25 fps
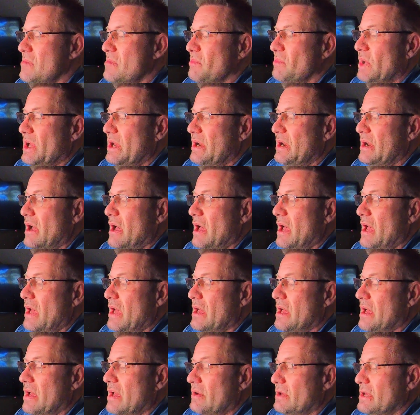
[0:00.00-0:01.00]
But
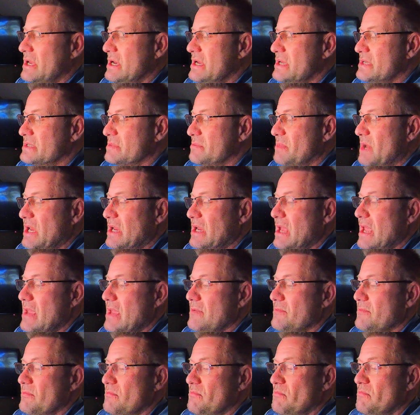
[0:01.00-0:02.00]
it is a Monday.